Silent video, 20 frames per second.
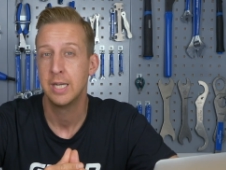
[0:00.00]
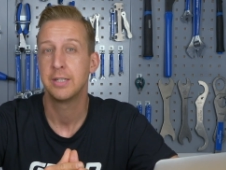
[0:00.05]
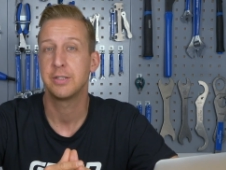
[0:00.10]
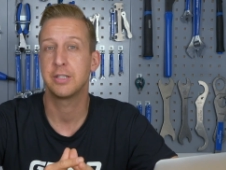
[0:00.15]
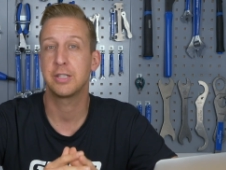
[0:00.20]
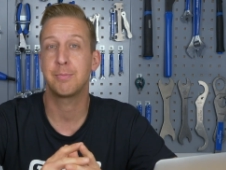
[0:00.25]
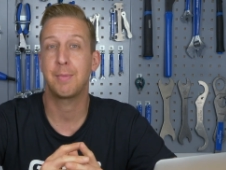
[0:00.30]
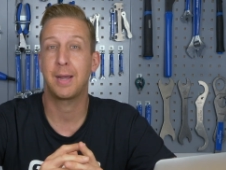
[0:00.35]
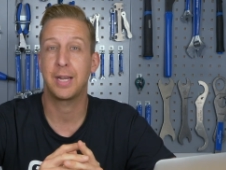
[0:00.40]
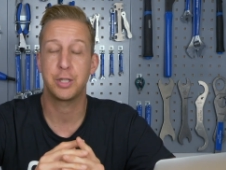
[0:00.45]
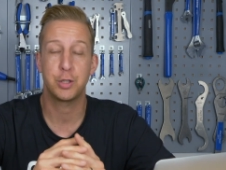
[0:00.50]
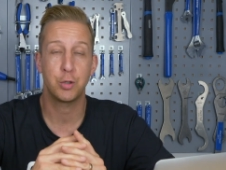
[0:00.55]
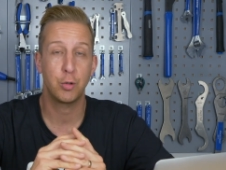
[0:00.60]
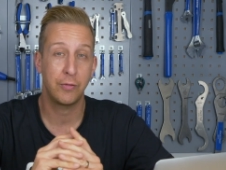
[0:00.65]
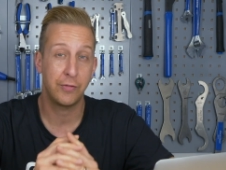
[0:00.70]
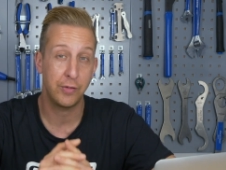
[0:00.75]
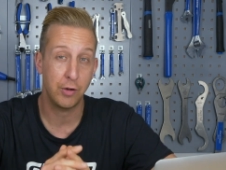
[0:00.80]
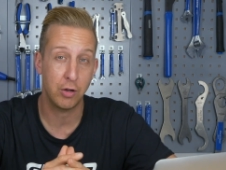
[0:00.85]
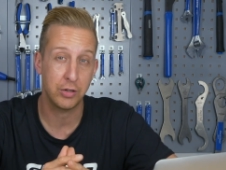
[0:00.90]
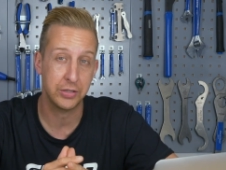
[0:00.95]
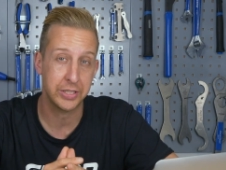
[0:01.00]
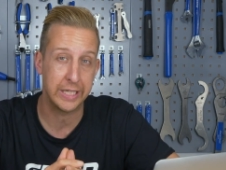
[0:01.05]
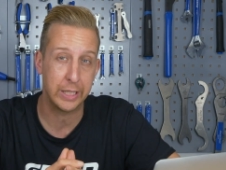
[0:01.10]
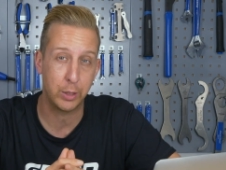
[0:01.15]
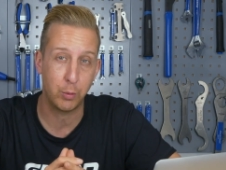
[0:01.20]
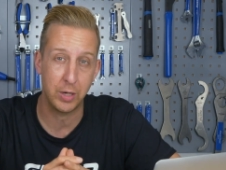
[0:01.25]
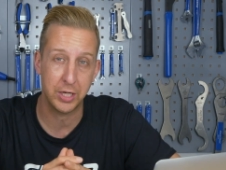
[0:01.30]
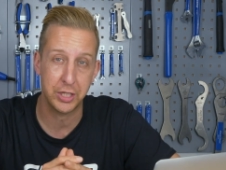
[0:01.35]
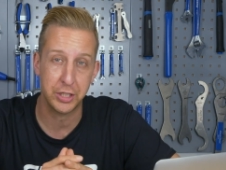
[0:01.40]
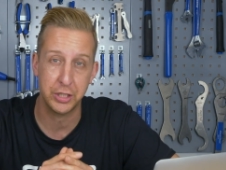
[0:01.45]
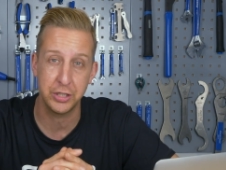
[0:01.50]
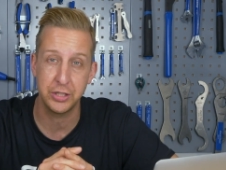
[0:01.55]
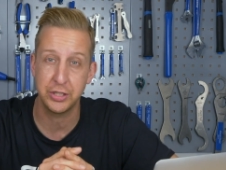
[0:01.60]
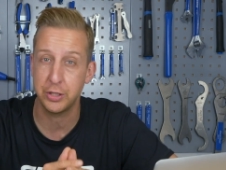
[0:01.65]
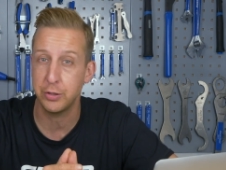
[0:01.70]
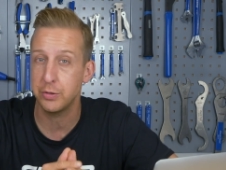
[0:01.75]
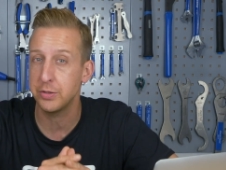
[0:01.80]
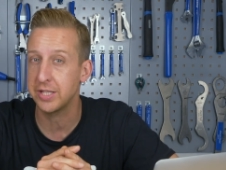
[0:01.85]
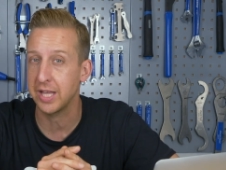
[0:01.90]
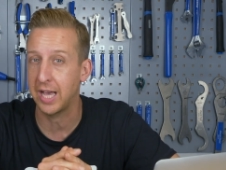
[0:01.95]
Just make sure if you're asking
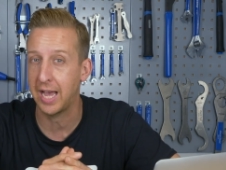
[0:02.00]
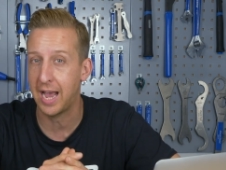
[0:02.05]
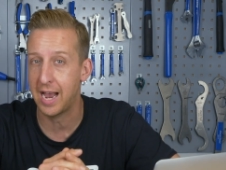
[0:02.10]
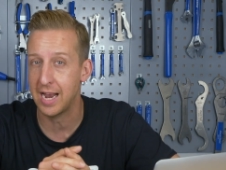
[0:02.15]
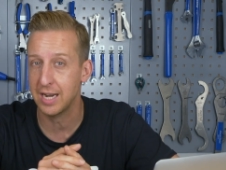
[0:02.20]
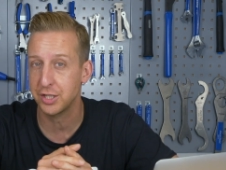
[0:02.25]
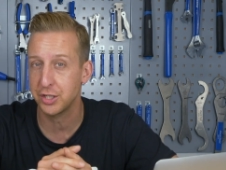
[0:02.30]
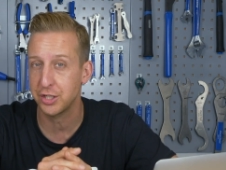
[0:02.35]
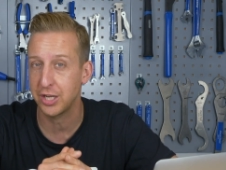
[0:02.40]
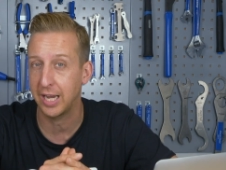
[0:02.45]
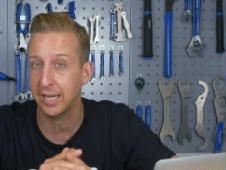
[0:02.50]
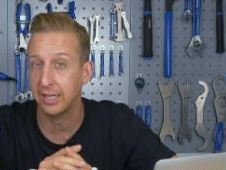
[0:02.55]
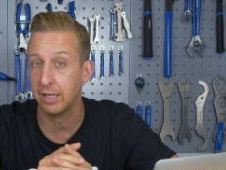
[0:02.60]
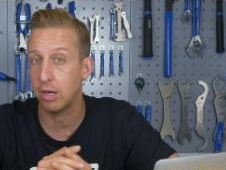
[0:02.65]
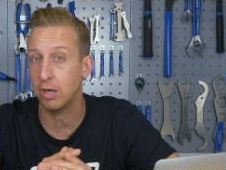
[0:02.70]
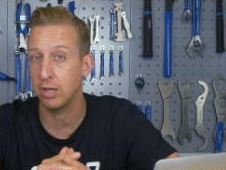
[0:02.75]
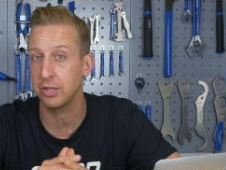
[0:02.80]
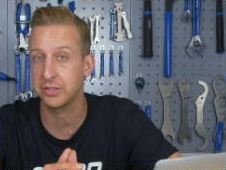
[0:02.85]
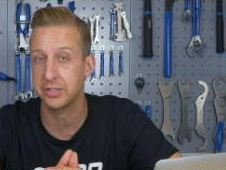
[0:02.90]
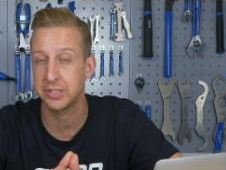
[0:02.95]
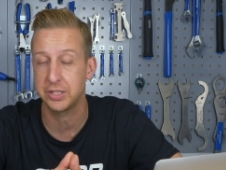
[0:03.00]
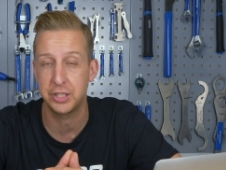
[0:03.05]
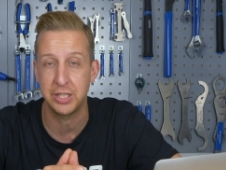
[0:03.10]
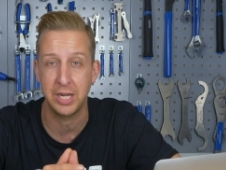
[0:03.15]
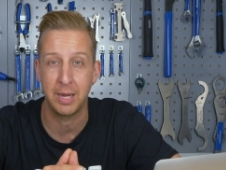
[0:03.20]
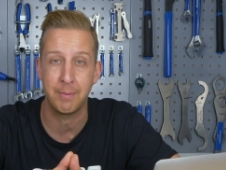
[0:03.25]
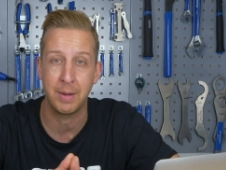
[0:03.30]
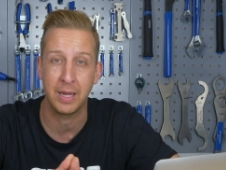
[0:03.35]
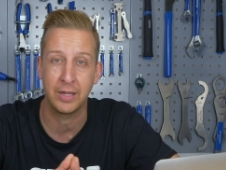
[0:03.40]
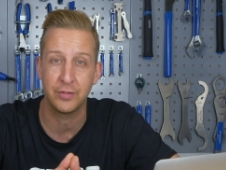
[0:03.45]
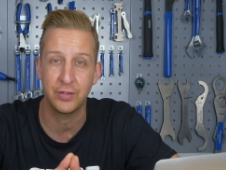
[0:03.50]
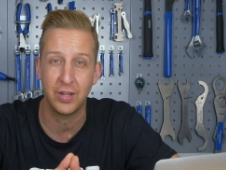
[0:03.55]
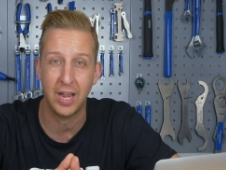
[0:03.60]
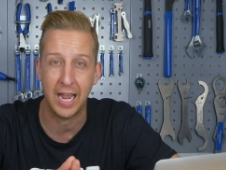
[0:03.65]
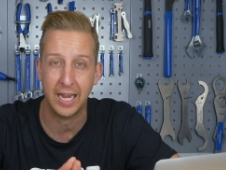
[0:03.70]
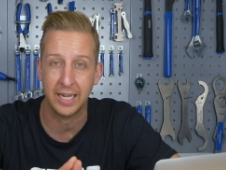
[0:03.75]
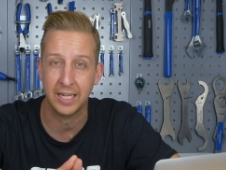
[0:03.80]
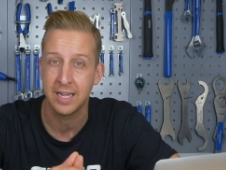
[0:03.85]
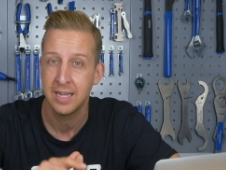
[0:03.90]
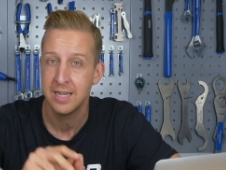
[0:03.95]
questions, use the hashtag
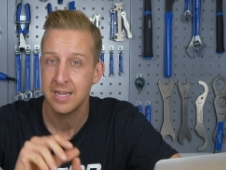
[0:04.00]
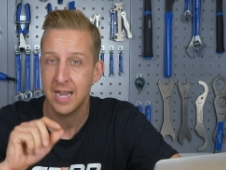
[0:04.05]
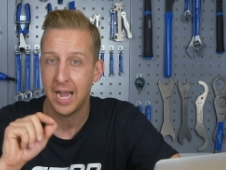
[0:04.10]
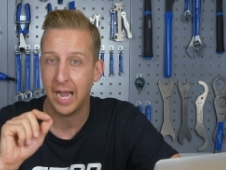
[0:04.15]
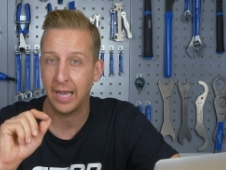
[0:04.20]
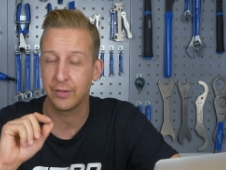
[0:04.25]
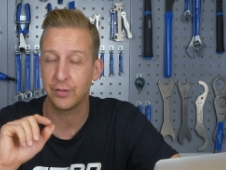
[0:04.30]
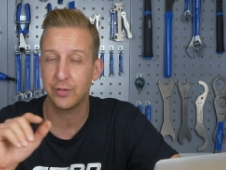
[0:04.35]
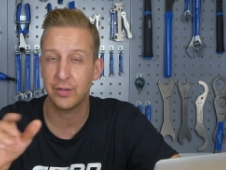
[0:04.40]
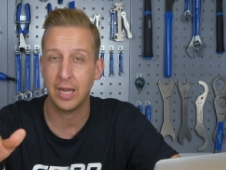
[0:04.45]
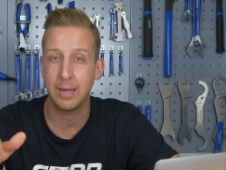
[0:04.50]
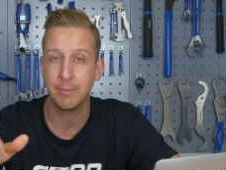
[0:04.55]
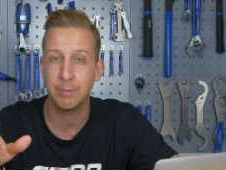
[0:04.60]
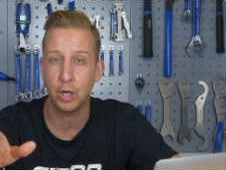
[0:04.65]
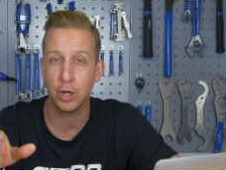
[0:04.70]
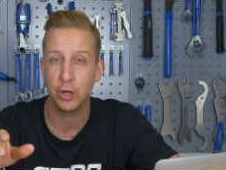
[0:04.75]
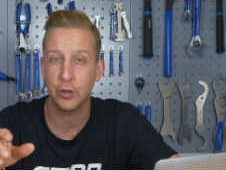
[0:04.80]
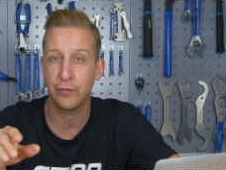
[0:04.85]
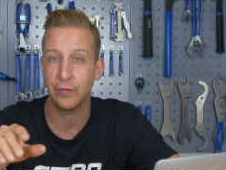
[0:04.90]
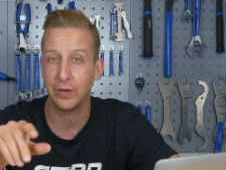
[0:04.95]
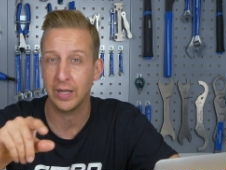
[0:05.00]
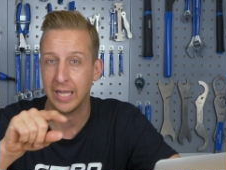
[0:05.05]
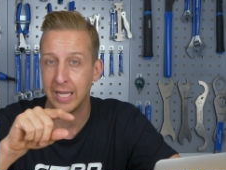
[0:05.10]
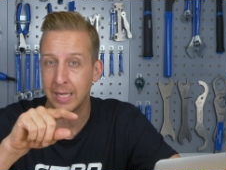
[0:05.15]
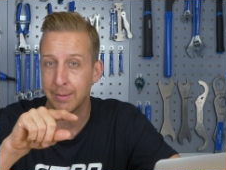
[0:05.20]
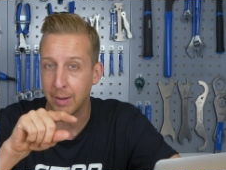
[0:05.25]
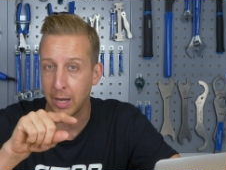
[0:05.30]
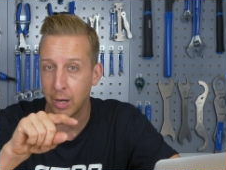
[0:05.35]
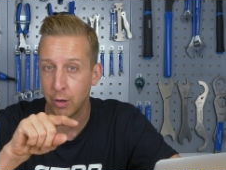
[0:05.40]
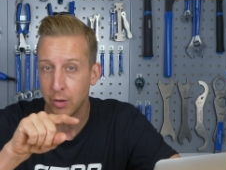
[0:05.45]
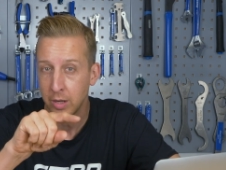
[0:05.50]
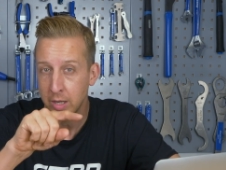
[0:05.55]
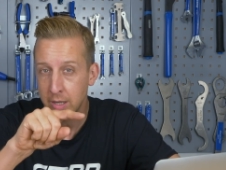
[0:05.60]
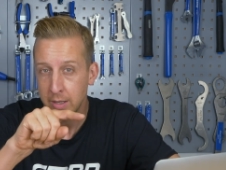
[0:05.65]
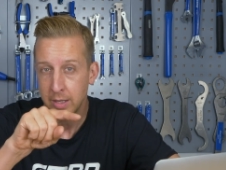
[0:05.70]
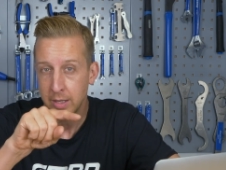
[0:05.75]
AskGMBNTech, and the same goes for the email,